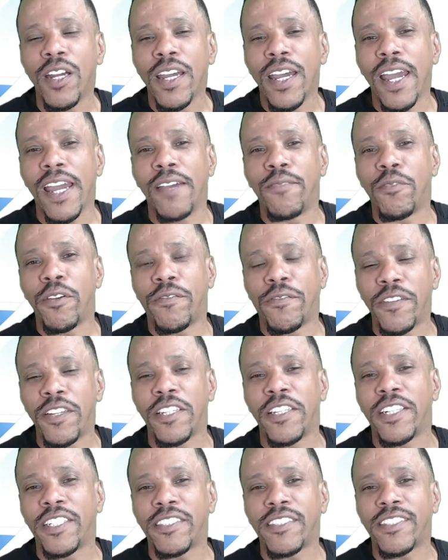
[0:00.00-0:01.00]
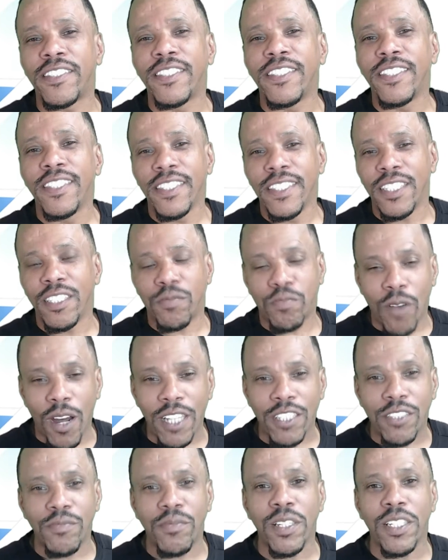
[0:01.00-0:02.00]
And within us, it's
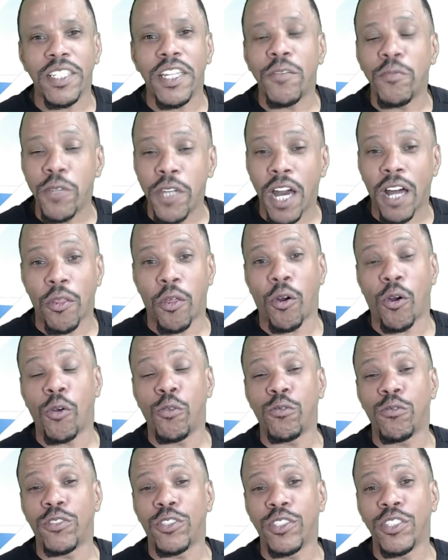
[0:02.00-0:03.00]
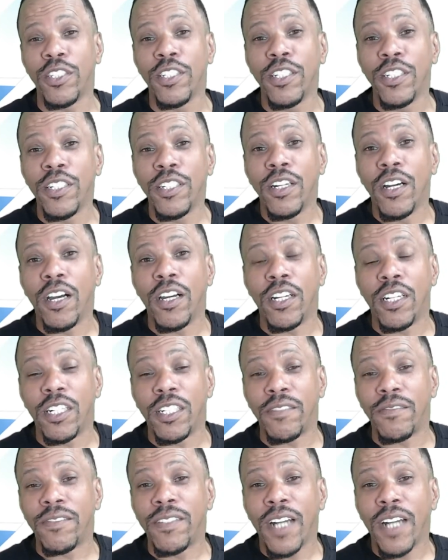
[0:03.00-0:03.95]
possibility that we are the host of,